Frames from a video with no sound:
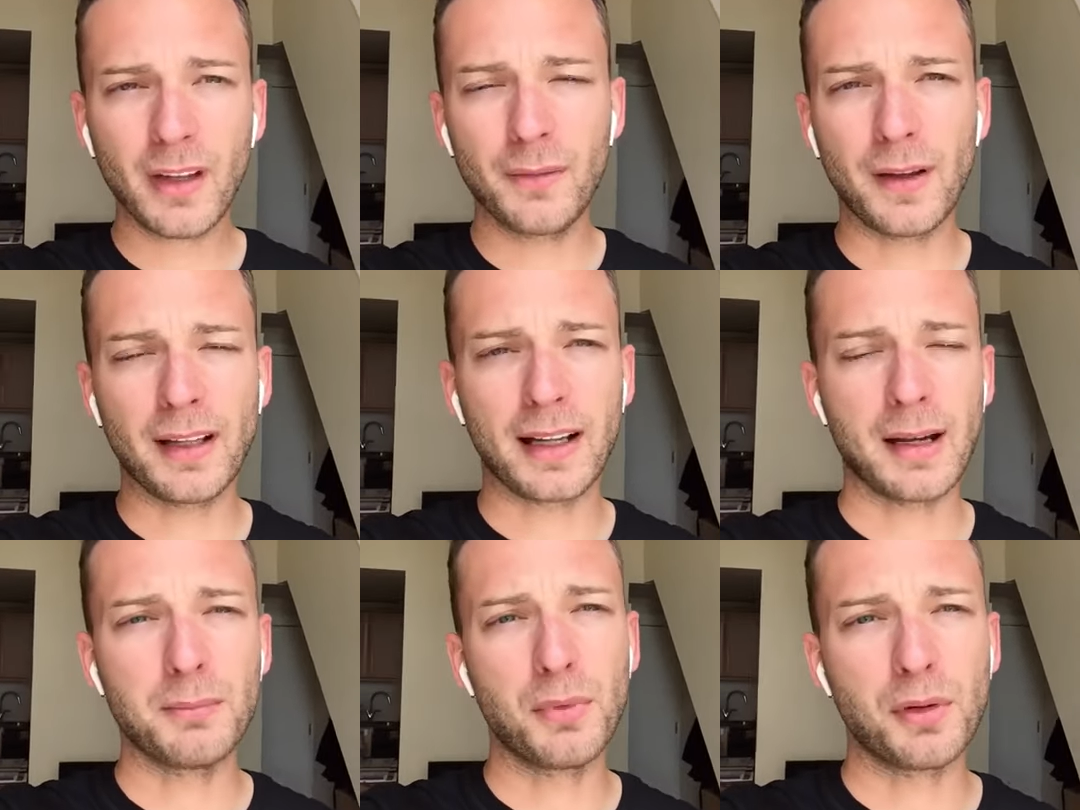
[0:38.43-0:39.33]
felt like I
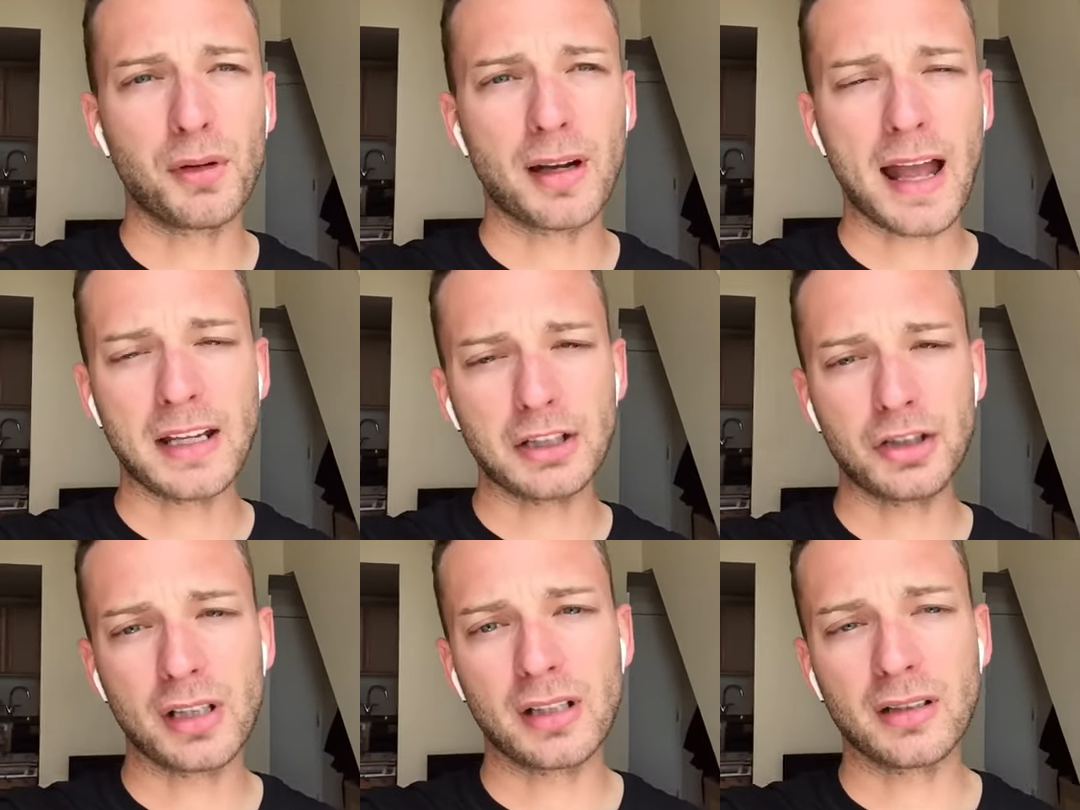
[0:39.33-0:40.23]
had more
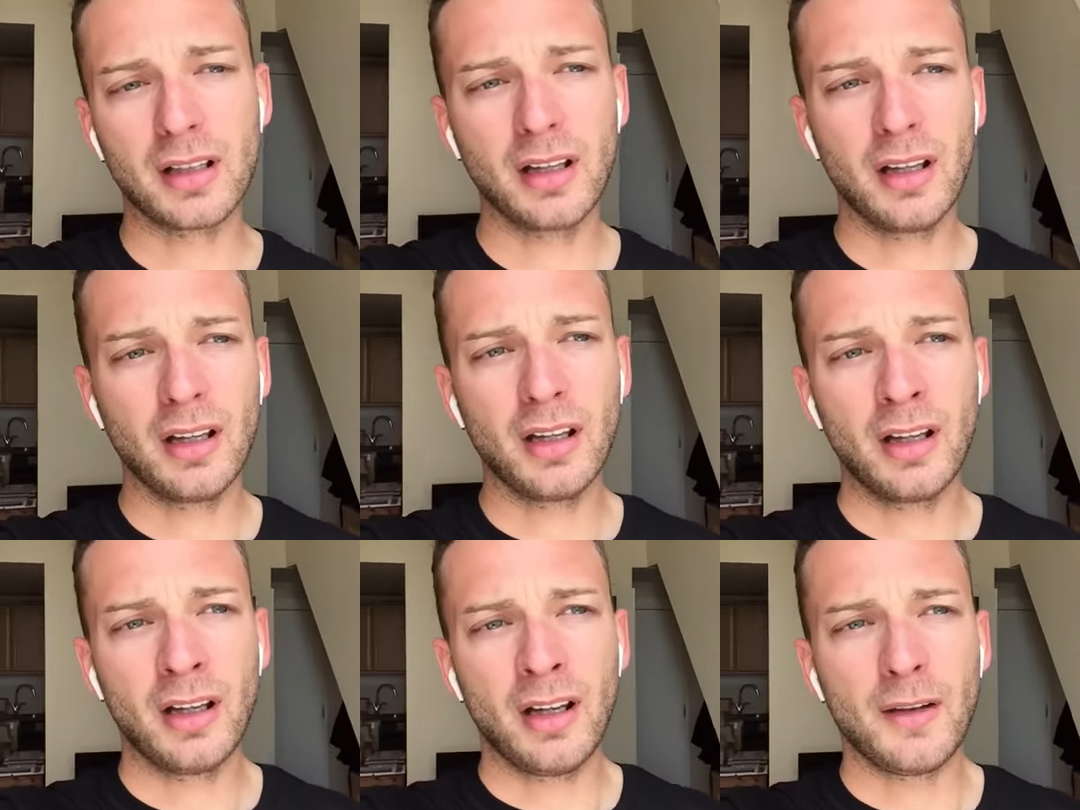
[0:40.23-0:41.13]
energy and
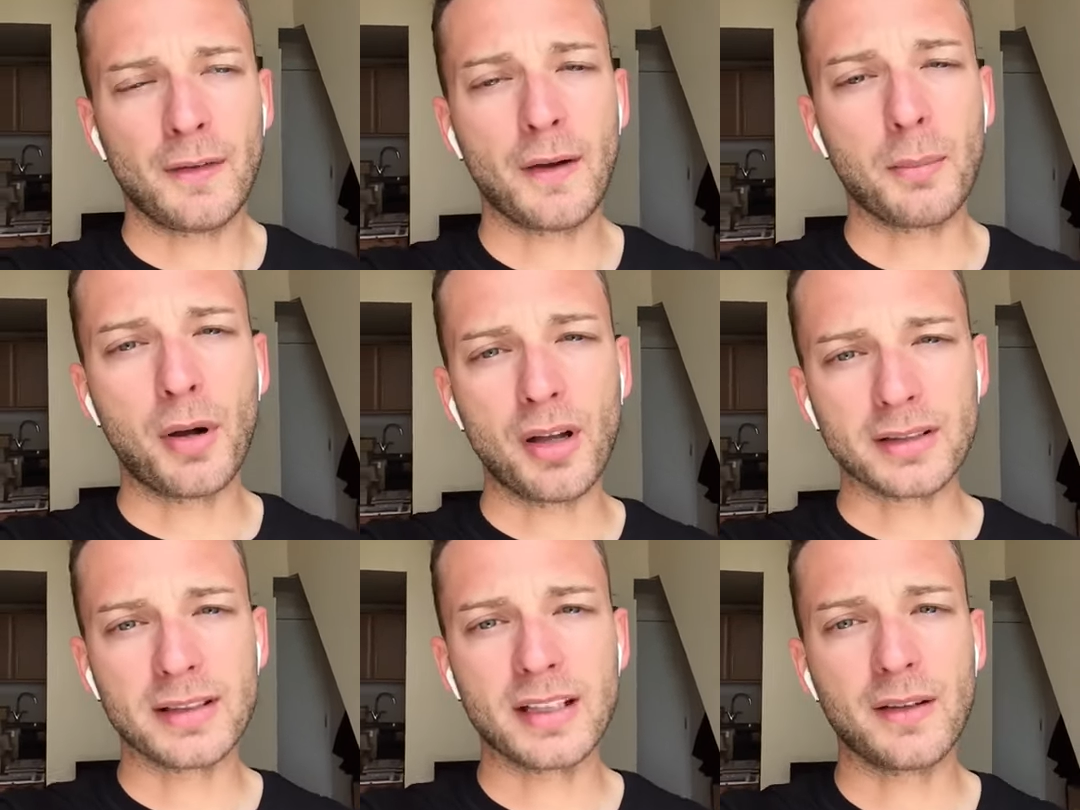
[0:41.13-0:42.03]
I felt
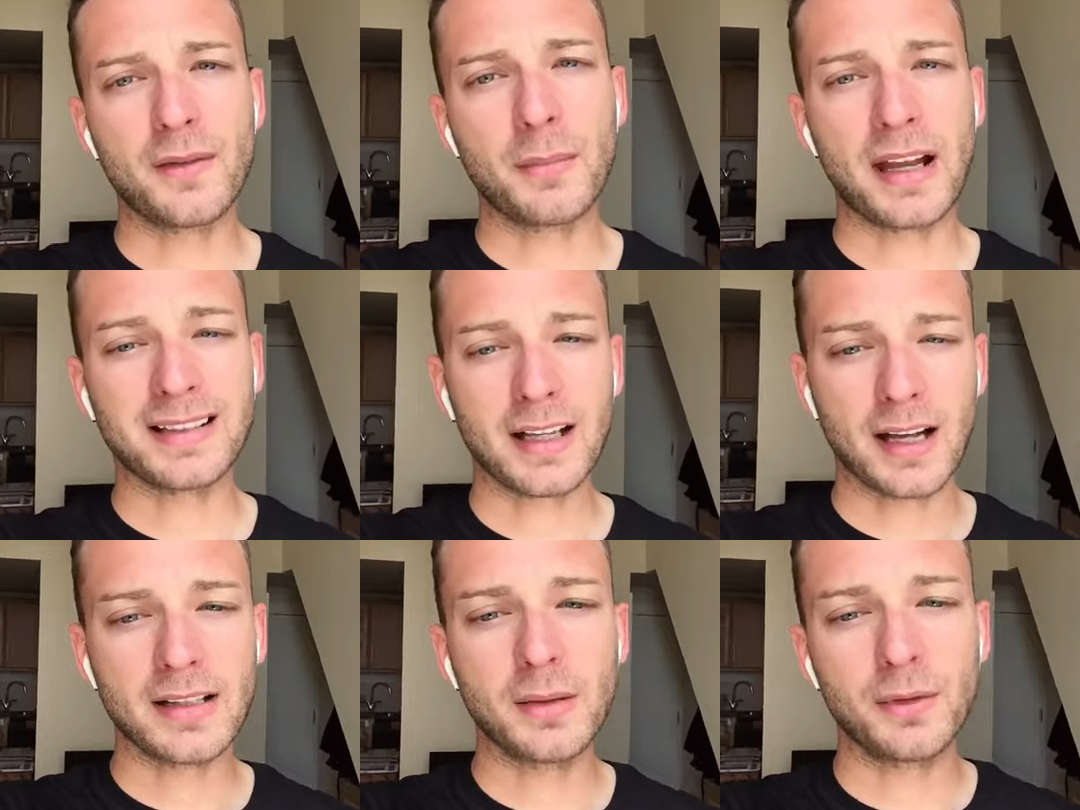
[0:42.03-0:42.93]
positive and my
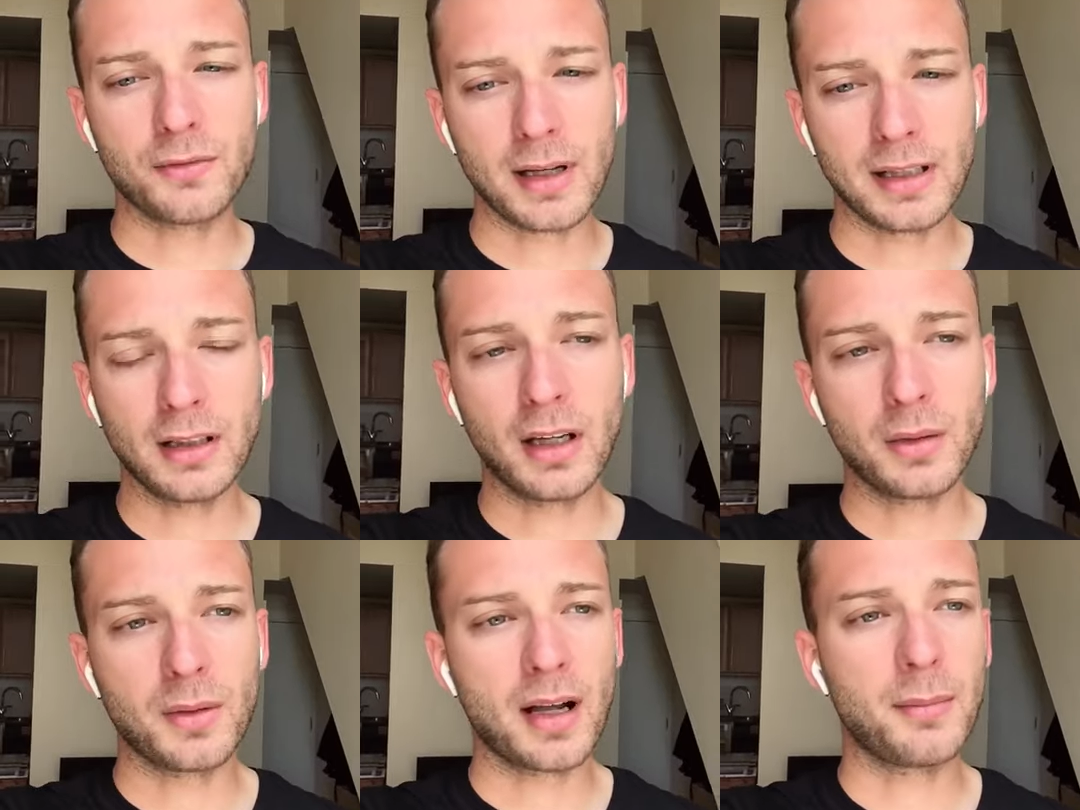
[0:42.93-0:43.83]
anxiety was really
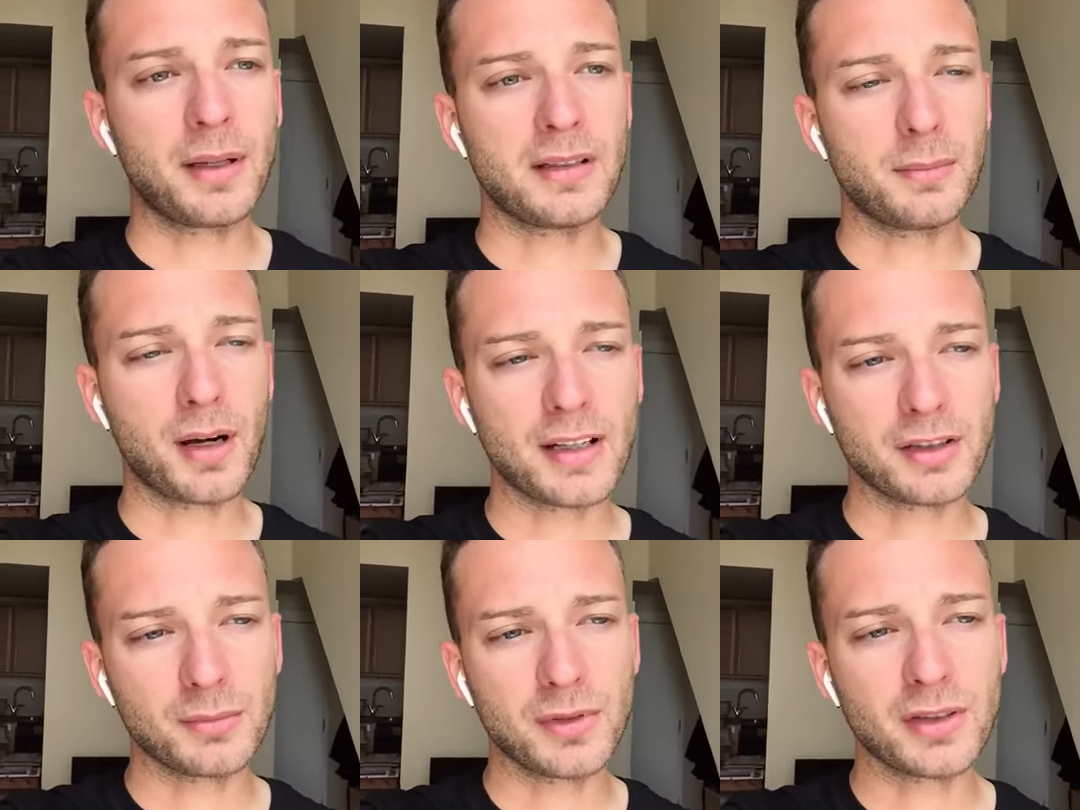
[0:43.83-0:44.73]
low and my
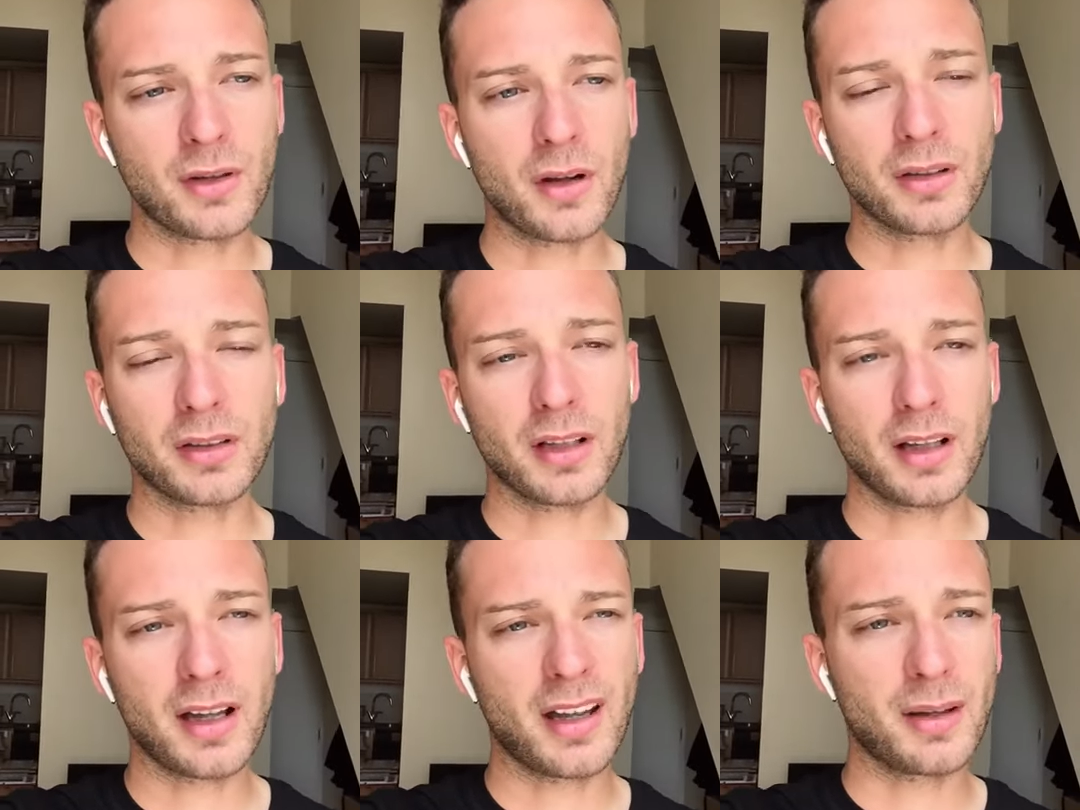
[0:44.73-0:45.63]
depression was gone.
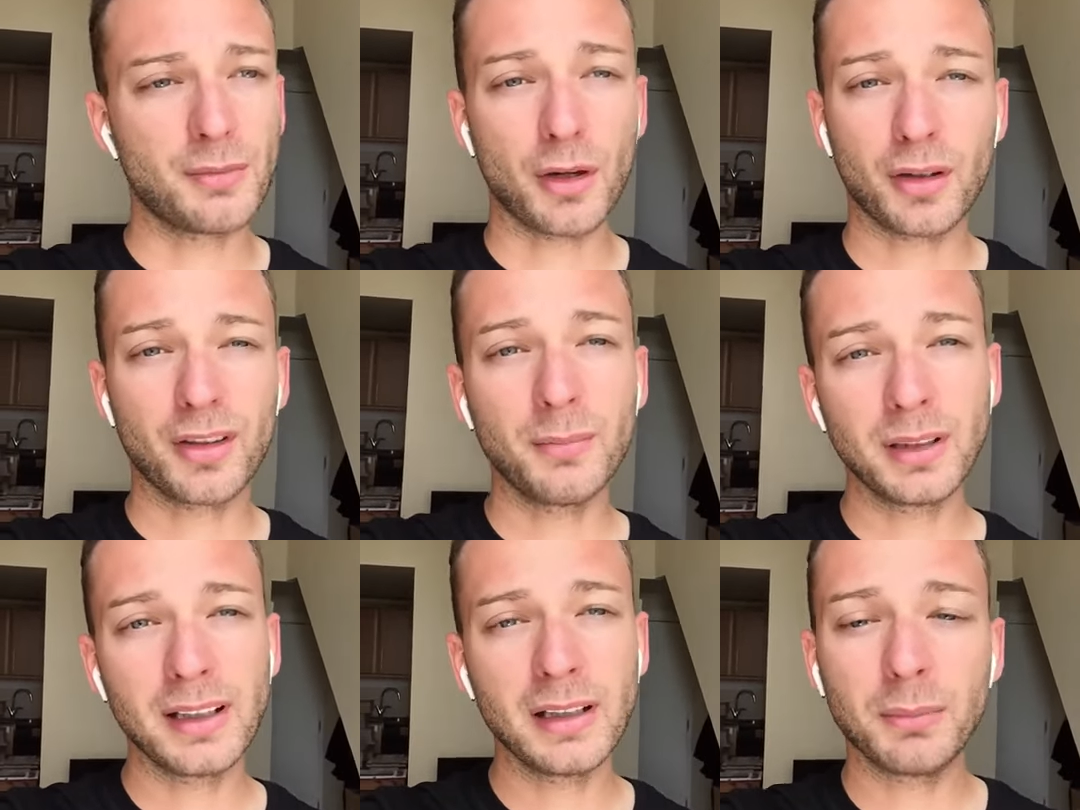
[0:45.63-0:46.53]
Not
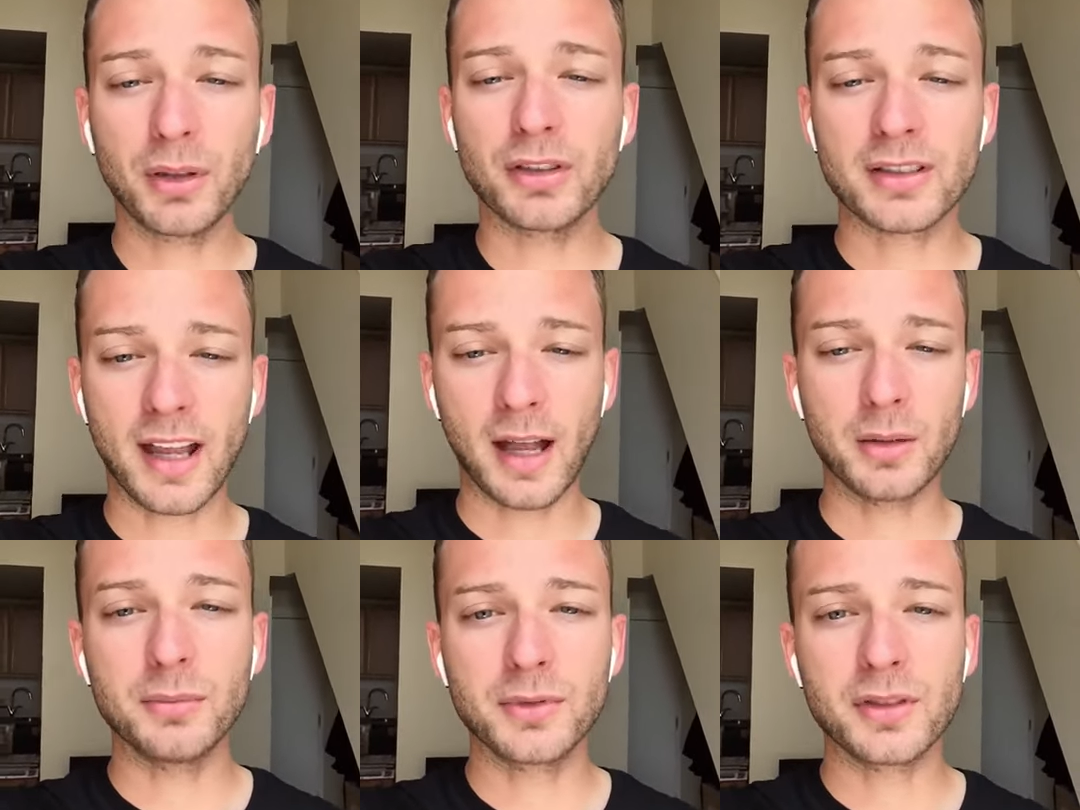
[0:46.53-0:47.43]
completely, but it just
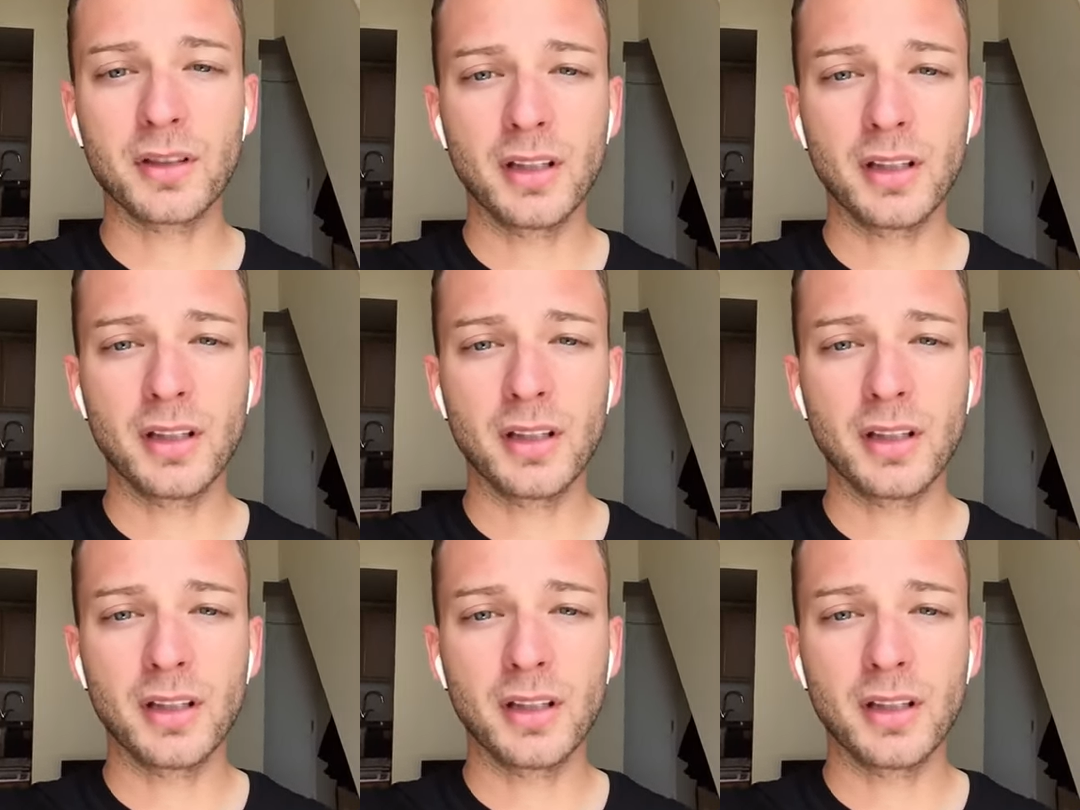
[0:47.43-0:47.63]
helped.